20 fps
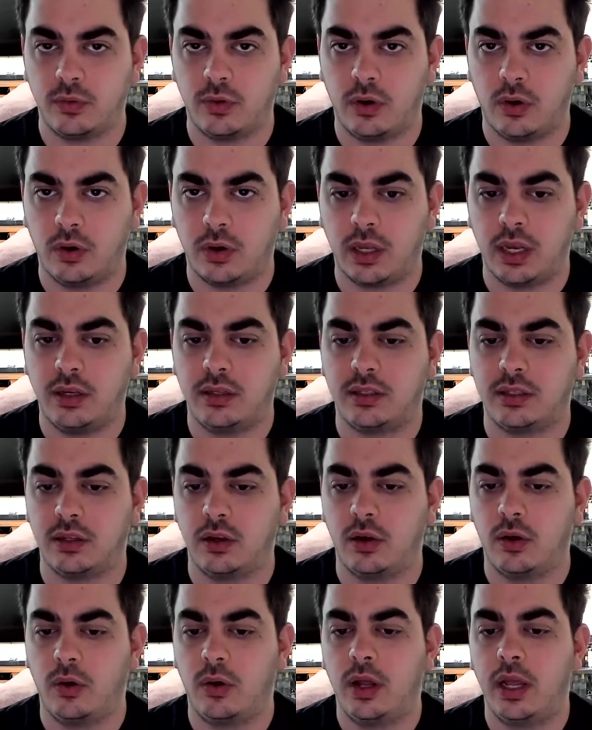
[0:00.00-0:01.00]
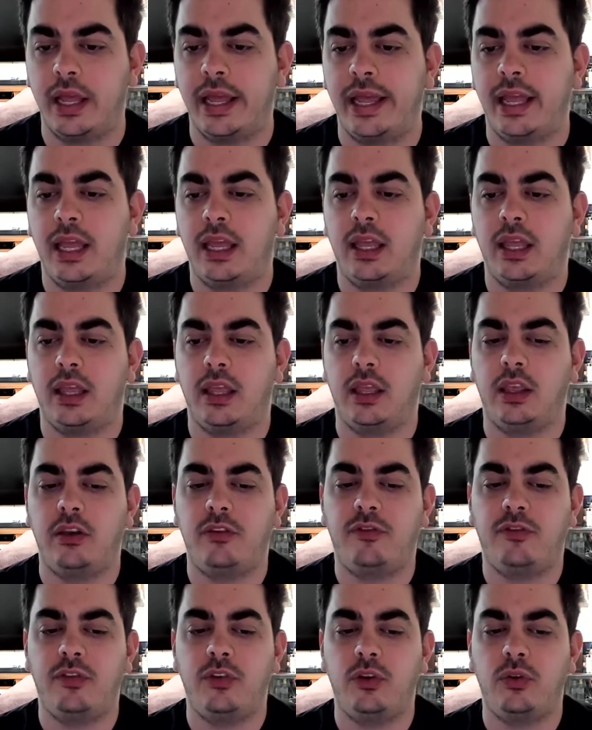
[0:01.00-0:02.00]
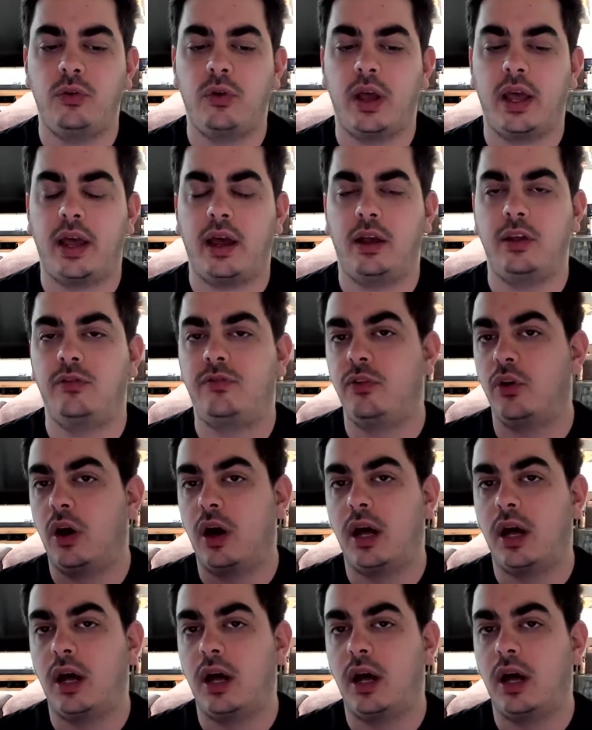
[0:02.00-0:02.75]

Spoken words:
Okay, so if you're